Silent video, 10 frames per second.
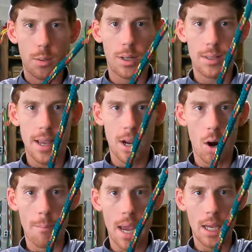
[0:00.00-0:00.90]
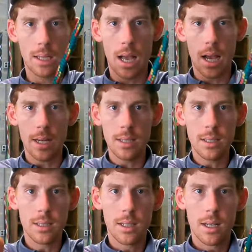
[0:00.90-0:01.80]
is we're gonna take our main line,
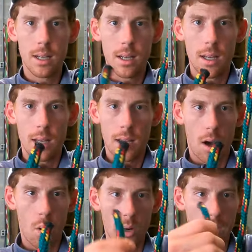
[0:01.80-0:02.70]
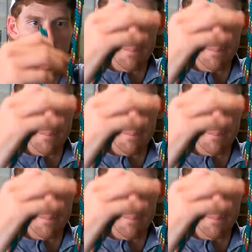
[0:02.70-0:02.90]
hold it